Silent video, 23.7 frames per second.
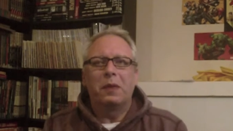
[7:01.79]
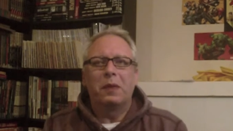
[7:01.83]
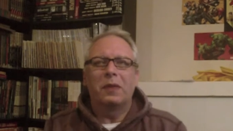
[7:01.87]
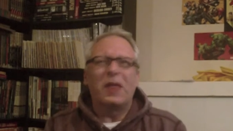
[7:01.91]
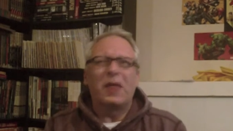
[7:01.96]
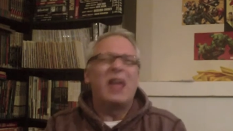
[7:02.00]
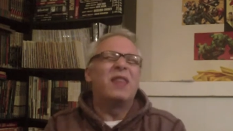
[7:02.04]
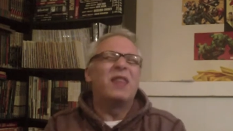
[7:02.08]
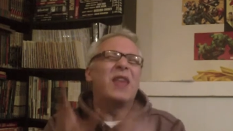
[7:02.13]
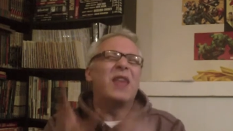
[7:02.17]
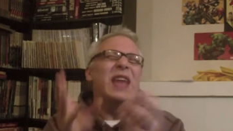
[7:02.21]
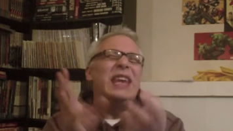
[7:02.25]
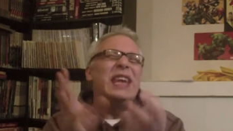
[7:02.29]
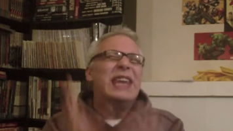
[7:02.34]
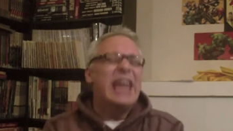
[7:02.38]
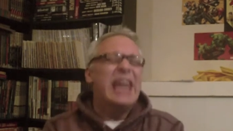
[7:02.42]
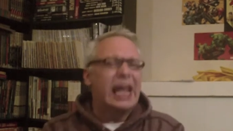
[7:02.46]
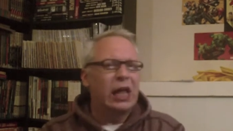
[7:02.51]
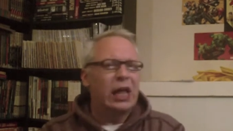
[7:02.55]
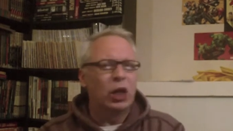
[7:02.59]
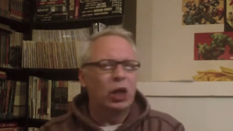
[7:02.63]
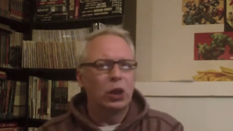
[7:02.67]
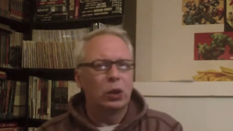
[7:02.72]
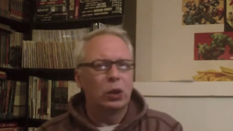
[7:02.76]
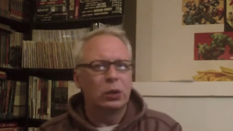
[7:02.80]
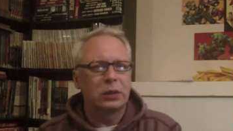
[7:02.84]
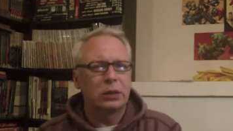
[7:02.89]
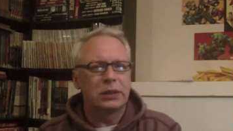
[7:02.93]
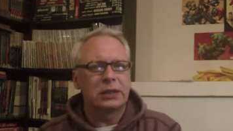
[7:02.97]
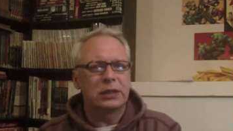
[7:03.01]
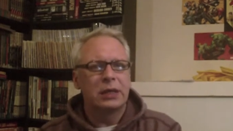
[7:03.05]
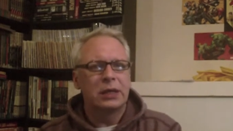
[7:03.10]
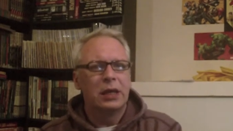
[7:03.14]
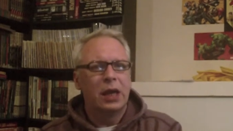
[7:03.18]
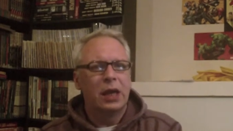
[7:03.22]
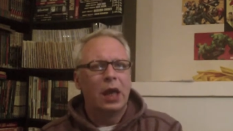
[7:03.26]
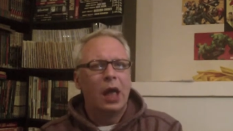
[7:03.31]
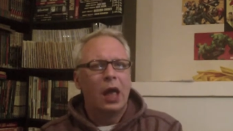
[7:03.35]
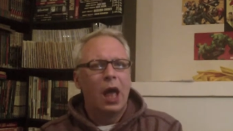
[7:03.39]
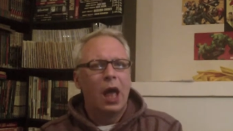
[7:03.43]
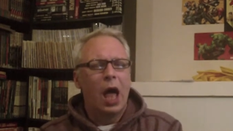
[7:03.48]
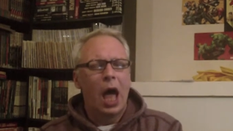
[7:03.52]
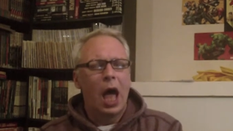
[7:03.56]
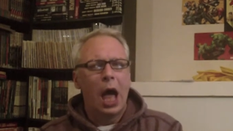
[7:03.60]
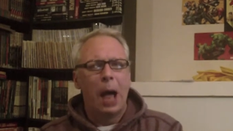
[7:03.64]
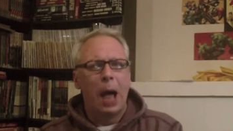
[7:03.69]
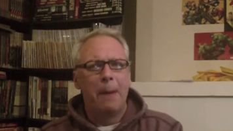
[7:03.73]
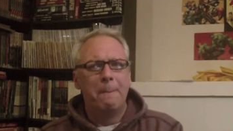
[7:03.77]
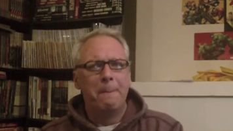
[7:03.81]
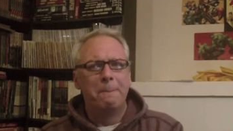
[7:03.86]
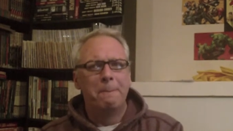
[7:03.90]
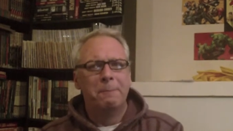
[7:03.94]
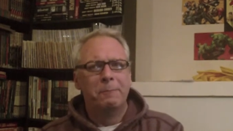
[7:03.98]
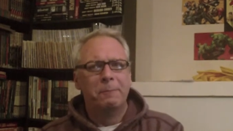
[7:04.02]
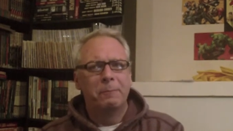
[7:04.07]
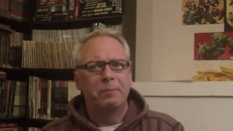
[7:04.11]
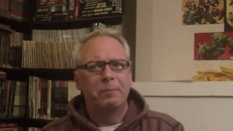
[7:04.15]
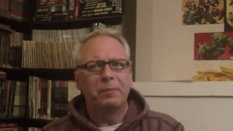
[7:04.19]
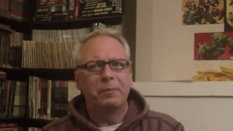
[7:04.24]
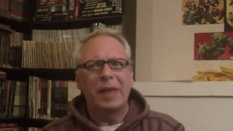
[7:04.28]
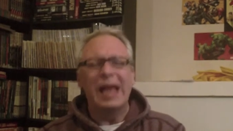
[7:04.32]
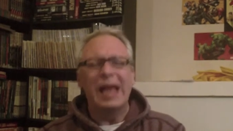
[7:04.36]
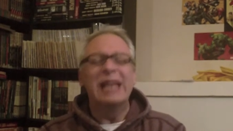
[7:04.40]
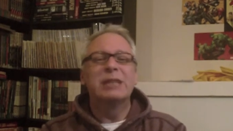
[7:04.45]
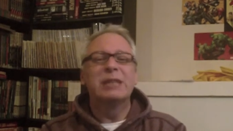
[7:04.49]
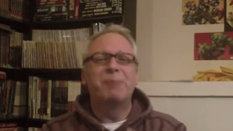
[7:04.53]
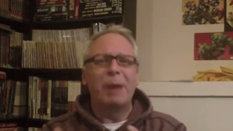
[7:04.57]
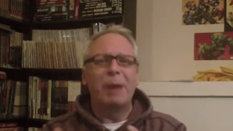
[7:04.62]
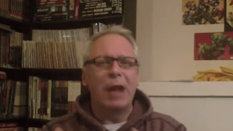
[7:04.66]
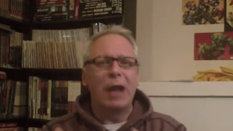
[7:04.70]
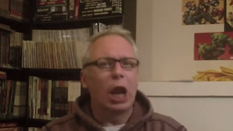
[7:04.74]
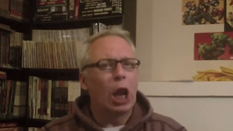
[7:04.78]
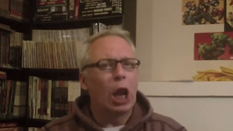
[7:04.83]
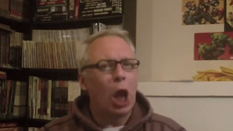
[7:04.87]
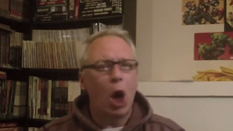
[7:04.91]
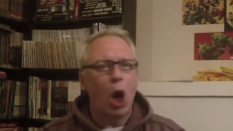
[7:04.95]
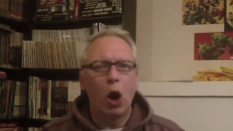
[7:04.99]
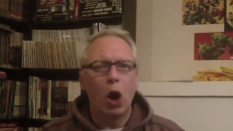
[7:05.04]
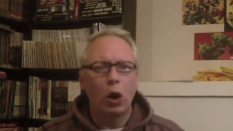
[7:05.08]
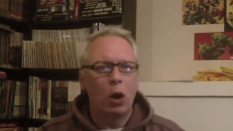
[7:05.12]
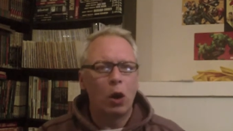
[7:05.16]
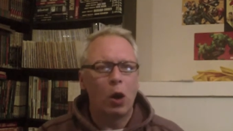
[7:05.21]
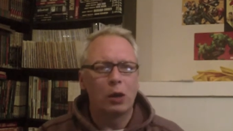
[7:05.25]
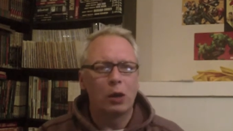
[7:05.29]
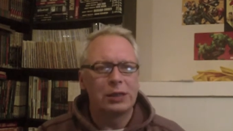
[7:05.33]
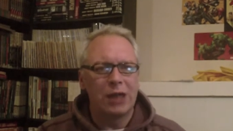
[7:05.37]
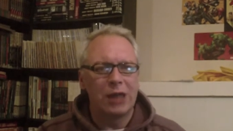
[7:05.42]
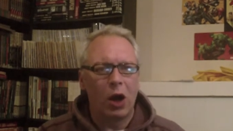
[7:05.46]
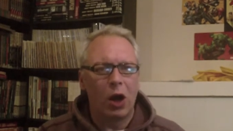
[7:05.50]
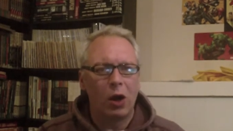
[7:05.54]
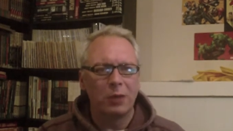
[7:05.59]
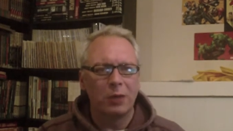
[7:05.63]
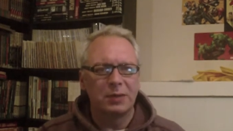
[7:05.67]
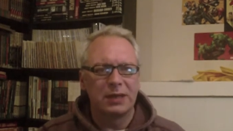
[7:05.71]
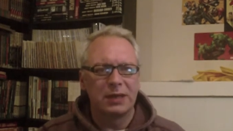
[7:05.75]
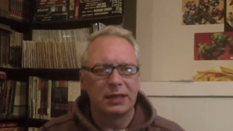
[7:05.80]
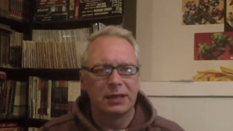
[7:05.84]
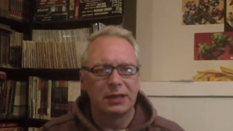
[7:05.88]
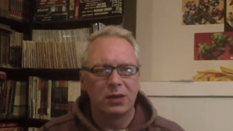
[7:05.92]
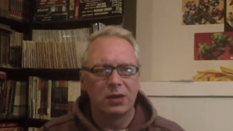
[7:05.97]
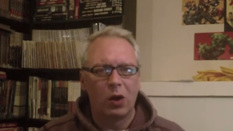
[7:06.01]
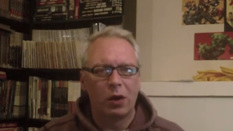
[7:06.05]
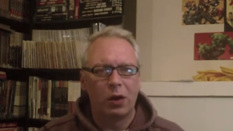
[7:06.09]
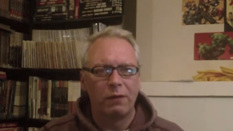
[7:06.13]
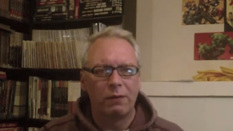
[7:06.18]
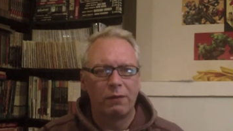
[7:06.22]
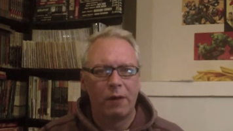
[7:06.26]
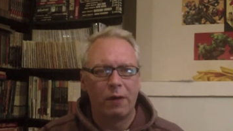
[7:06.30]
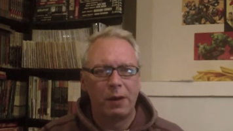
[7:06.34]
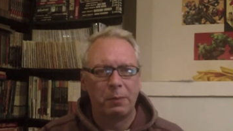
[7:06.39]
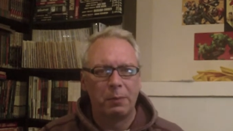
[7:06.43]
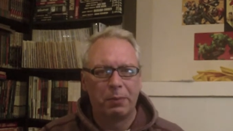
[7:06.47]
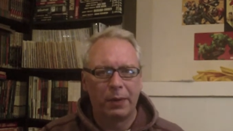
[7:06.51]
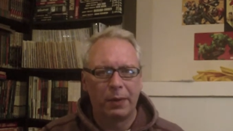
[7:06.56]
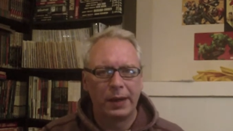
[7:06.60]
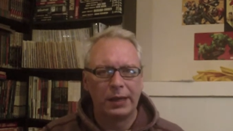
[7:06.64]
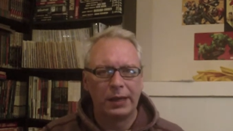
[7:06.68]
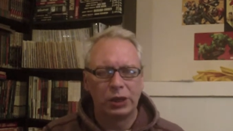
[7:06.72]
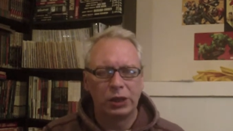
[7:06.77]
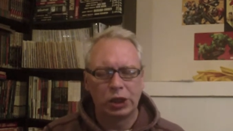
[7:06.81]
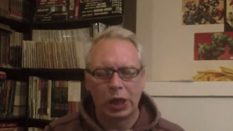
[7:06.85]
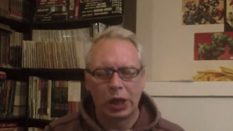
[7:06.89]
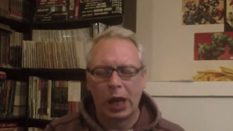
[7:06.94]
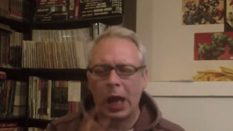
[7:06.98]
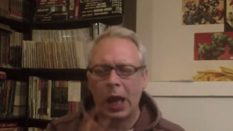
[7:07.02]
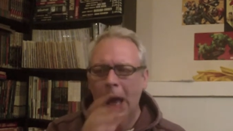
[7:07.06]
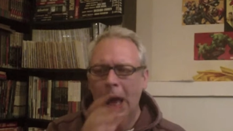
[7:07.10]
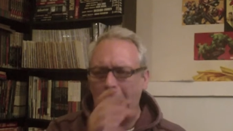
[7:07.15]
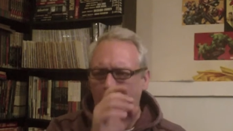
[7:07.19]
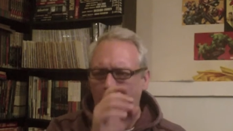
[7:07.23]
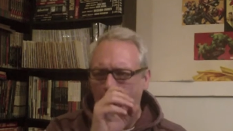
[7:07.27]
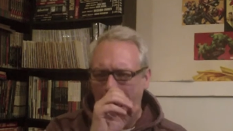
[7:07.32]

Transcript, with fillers: they're, they're niggles. Um, it's been a long, long time since I've read Preacher.